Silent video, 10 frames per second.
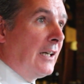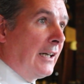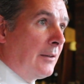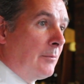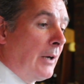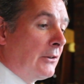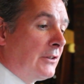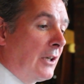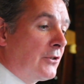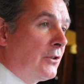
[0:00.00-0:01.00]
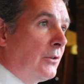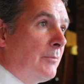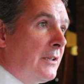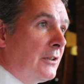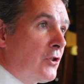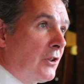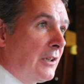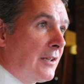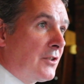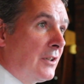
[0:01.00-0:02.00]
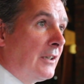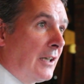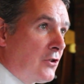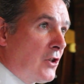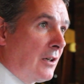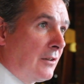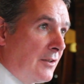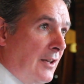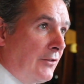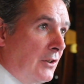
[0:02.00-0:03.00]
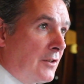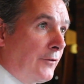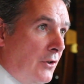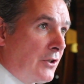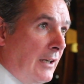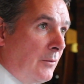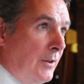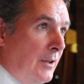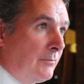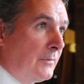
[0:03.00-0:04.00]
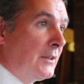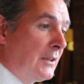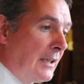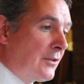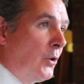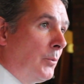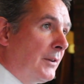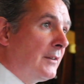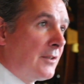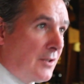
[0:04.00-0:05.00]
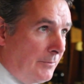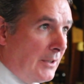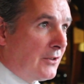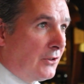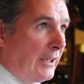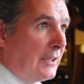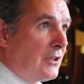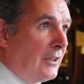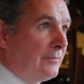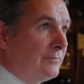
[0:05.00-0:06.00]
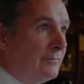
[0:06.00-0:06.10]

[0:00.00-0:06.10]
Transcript: And I'm about now to go and meet a journalist and share this evidence firsthand with them. Let's hope something's going to get done.